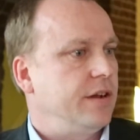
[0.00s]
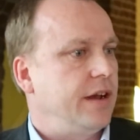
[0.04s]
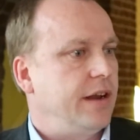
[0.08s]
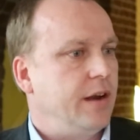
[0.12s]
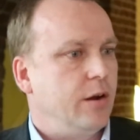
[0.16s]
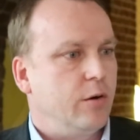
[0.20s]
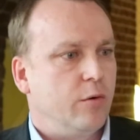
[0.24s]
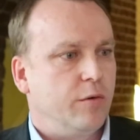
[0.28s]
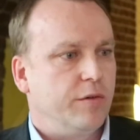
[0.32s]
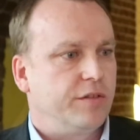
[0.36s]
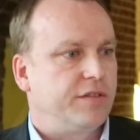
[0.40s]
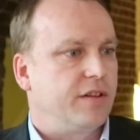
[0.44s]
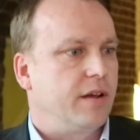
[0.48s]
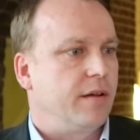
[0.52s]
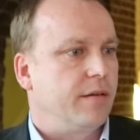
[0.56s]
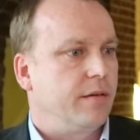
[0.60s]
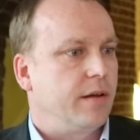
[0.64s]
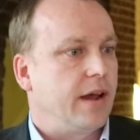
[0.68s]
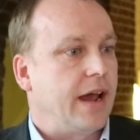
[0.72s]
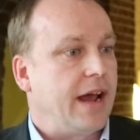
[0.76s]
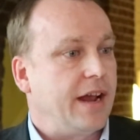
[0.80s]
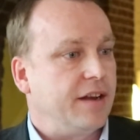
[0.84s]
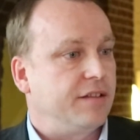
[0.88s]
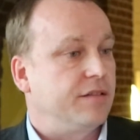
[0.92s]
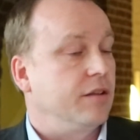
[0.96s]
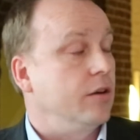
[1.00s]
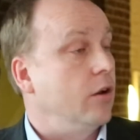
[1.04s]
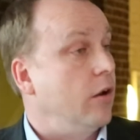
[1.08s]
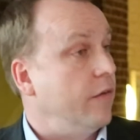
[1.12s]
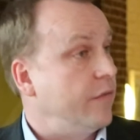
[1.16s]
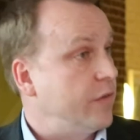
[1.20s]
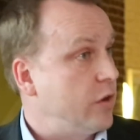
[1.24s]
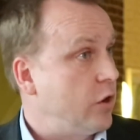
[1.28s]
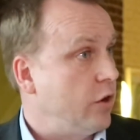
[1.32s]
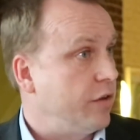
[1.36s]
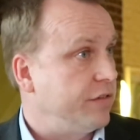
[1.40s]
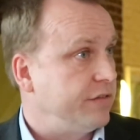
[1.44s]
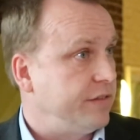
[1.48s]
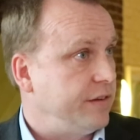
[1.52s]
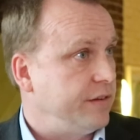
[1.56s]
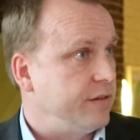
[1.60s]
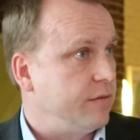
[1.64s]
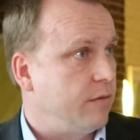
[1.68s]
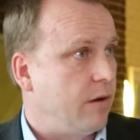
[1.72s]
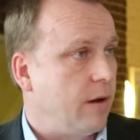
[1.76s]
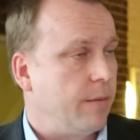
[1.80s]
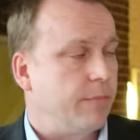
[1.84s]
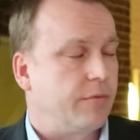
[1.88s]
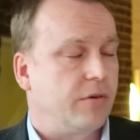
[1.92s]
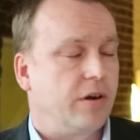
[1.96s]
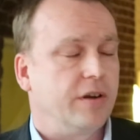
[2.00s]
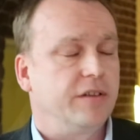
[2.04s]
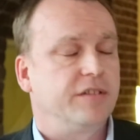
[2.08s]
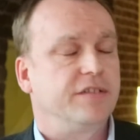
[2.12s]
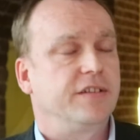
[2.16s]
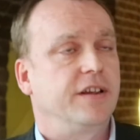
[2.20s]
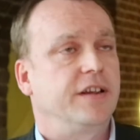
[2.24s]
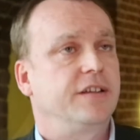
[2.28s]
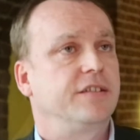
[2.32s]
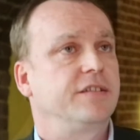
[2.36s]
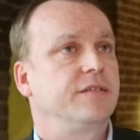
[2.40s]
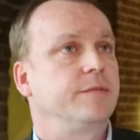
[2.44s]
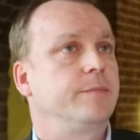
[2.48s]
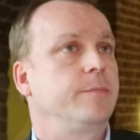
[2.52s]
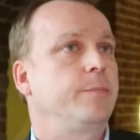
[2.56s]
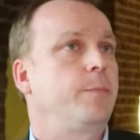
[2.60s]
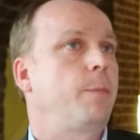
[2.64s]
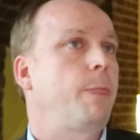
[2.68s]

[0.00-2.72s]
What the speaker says: and it also adds a lot of cost into our process.